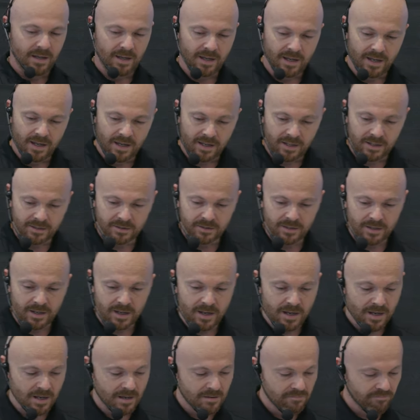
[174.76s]
And,
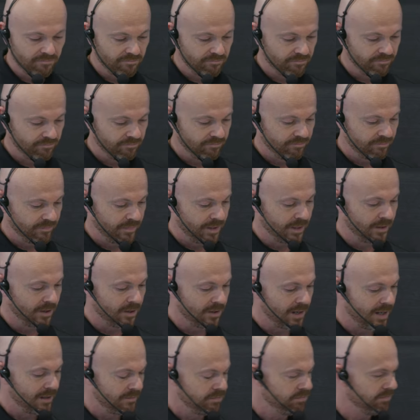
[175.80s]
uh, you
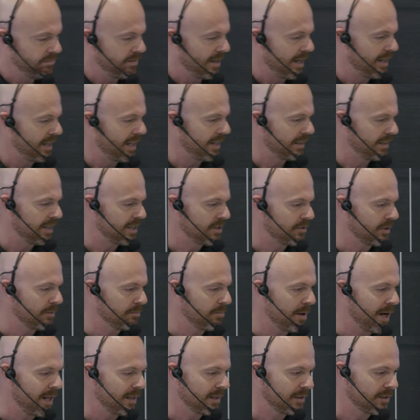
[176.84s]
know, I, I like this
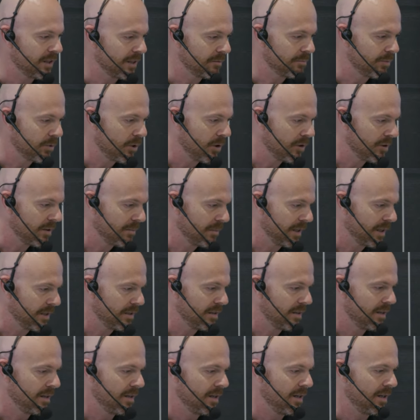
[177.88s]
on polyglot
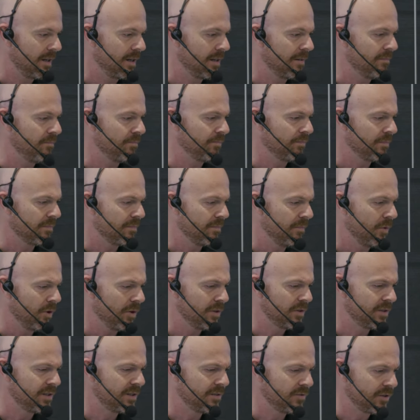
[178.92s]
programming. Um,
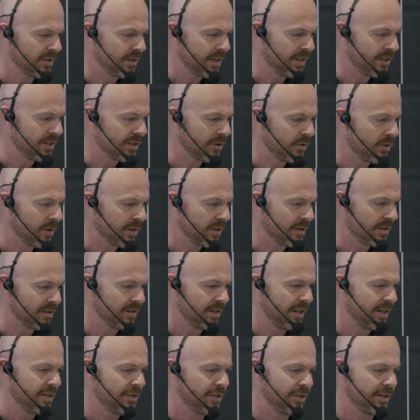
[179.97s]
most traditional
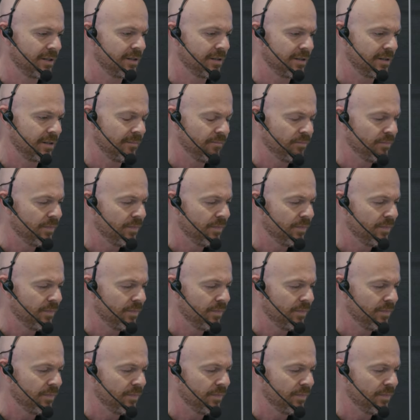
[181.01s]
organizations